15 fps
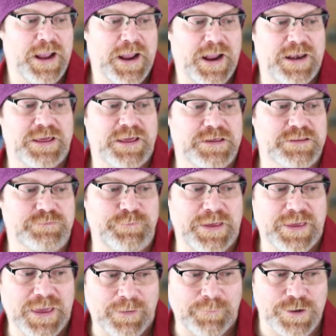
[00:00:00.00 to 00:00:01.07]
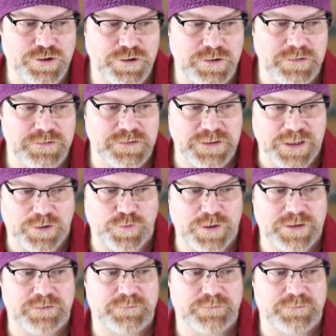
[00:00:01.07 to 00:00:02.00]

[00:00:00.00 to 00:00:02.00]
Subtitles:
and it gives me chemical, liquid,